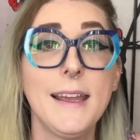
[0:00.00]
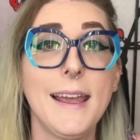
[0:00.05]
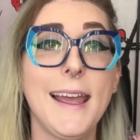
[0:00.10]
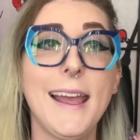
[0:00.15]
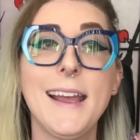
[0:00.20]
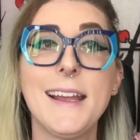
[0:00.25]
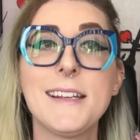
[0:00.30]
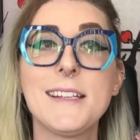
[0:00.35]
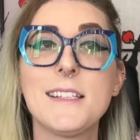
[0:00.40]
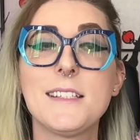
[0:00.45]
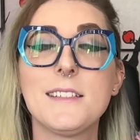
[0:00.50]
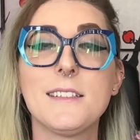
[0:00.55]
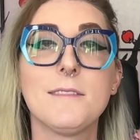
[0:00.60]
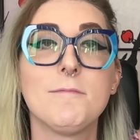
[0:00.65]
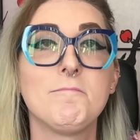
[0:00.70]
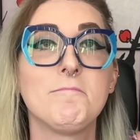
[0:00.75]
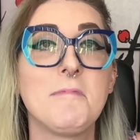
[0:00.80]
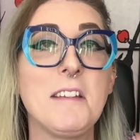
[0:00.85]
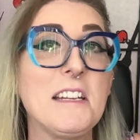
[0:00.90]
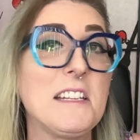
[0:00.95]
And
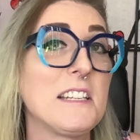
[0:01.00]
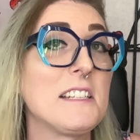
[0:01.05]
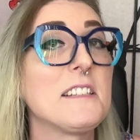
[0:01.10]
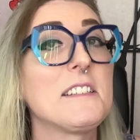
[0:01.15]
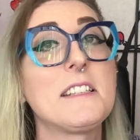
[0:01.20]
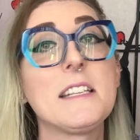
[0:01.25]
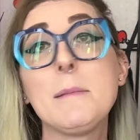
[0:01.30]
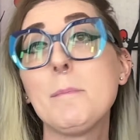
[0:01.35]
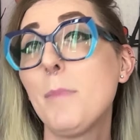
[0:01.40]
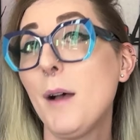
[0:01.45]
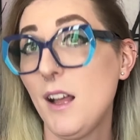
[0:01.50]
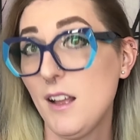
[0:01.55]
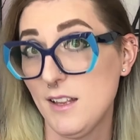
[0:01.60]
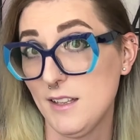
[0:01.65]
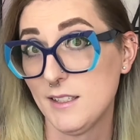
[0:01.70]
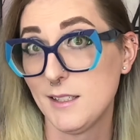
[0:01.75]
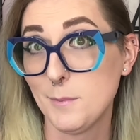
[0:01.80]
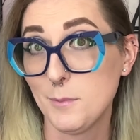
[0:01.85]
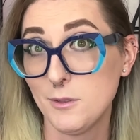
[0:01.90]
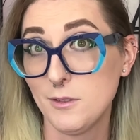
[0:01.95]
it didn't seem
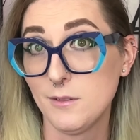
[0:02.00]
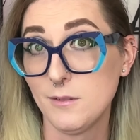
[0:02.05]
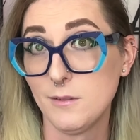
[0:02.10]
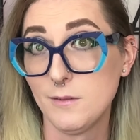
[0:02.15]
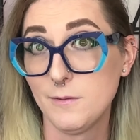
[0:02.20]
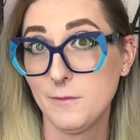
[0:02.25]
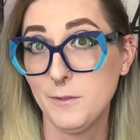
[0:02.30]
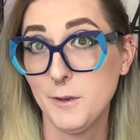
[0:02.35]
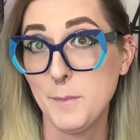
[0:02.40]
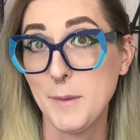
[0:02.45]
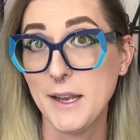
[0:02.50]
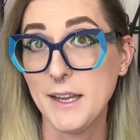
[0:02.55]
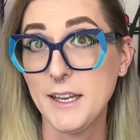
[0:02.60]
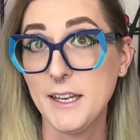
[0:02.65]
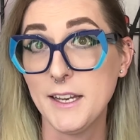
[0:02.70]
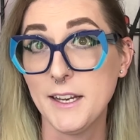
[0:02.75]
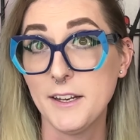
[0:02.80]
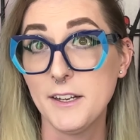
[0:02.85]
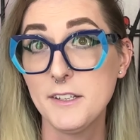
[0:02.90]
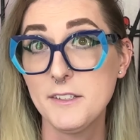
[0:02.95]
possible for
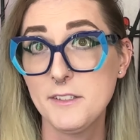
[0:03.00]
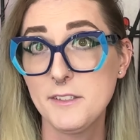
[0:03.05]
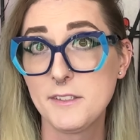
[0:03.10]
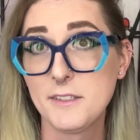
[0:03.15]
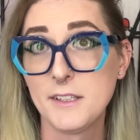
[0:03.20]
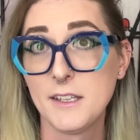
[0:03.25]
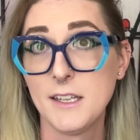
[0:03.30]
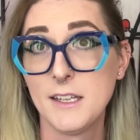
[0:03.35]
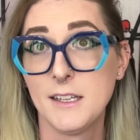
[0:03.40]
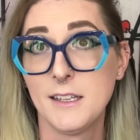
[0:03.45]
many years.